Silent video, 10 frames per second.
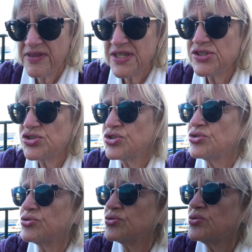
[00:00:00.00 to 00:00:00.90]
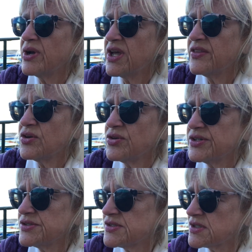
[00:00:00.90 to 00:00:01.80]
That's true, and there
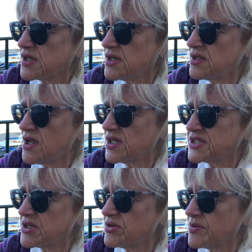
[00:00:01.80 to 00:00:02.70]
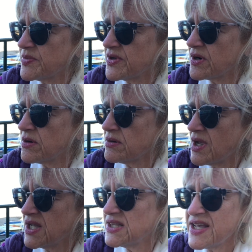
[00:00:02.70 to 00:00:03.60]
is a lockdown up there.
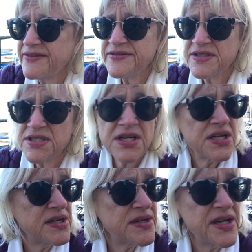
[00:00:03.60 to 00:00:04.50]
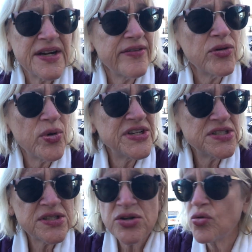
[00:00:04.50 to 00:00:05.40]
I left, I never went
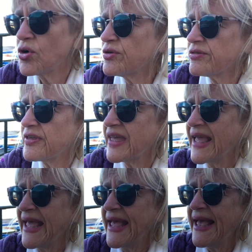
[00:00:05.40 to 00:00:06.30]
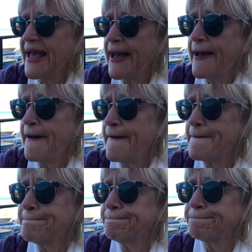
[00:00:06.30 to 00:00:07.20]
to the north,
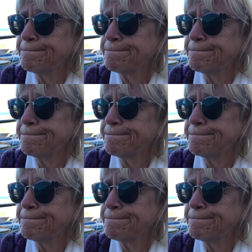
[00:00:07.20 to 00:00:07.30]
I've